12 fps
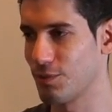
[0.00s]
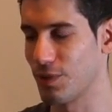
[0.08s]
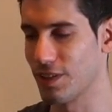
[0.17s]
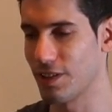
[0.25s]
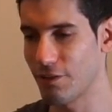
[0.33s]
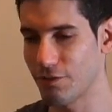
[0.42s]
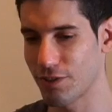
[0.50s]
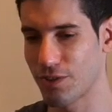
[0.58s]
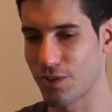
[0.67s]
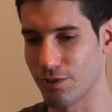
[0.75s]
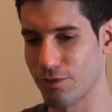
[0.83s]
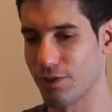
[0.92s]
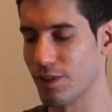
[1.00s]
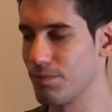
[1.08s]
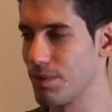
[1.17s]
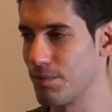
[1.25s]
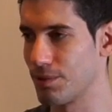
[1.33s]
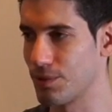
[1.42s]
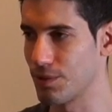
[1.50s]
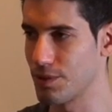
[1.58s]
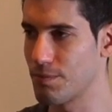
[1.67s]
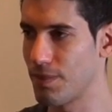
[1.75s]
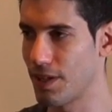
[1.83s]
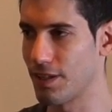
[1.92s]
We'll never convert people to
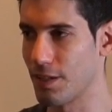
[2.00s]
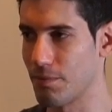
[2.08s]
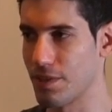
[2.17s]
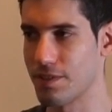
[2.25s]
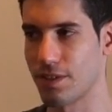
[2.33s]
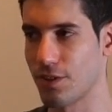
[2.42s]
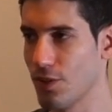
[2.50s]
this paradigm and say,